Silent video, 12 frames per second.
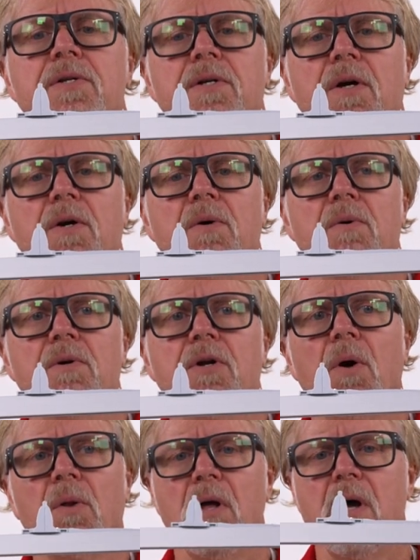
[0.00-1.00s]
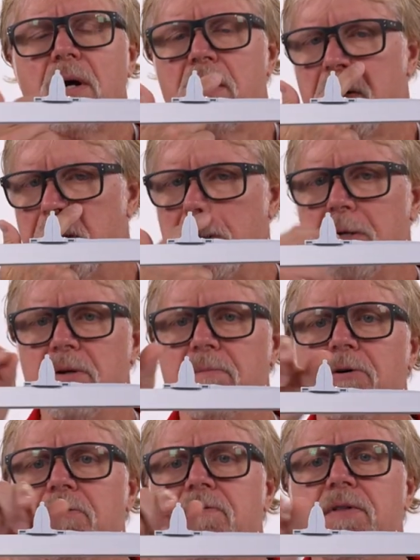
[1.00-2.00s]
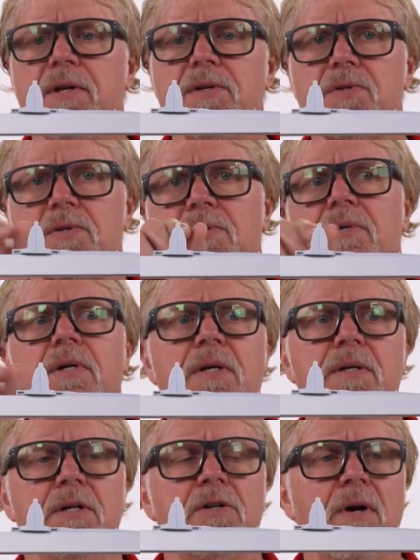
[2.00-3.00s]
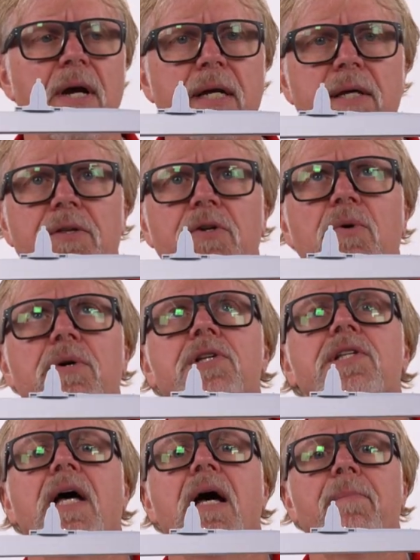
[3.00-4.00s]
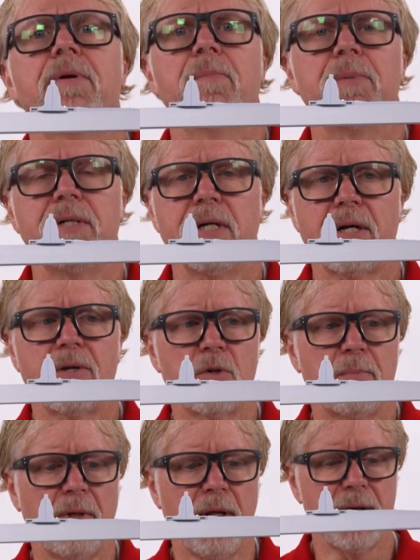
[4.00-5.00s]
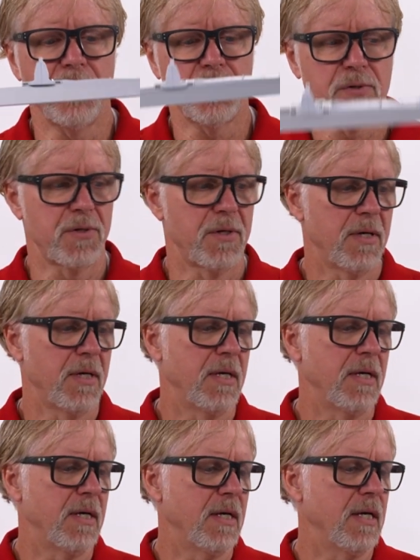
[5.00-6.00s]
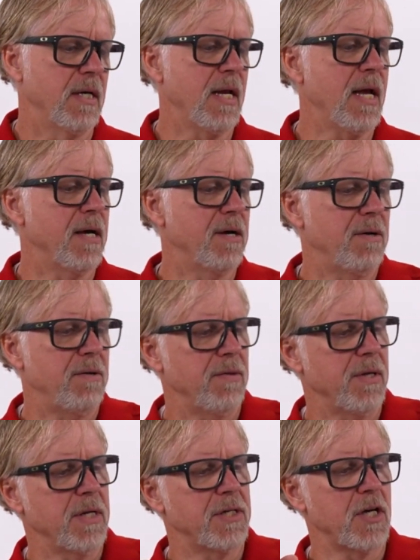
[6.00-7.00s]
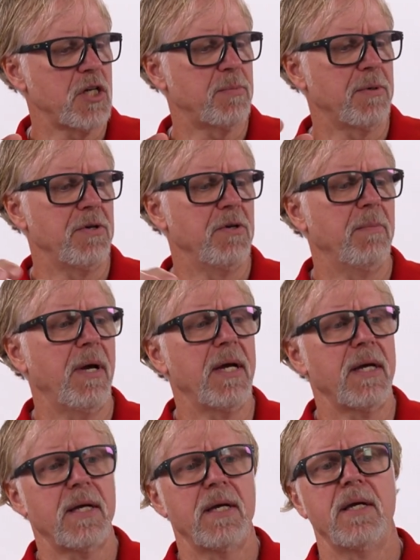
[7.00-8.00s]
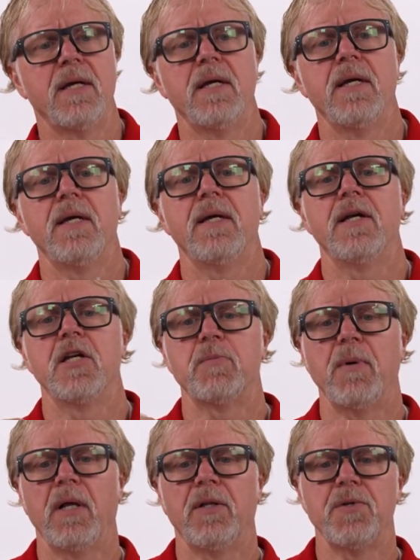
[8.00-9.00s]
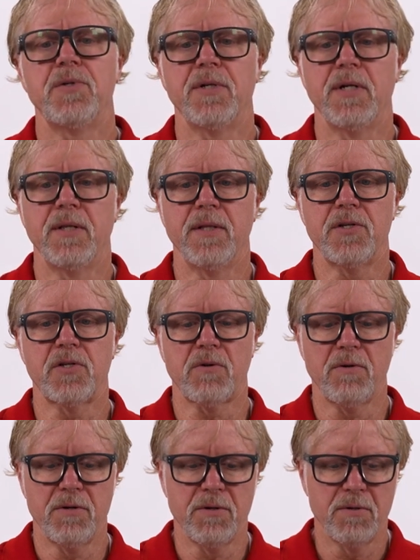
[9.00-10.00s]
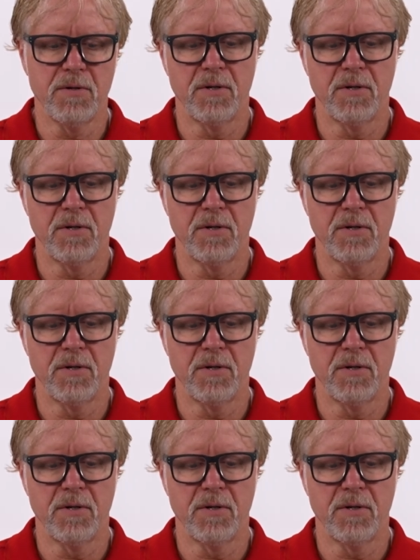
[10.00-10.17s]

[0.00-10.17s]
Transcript: So no longer do you move this to try and get the door to stop in a particular place. Now the adjustment you make is by loosening this screw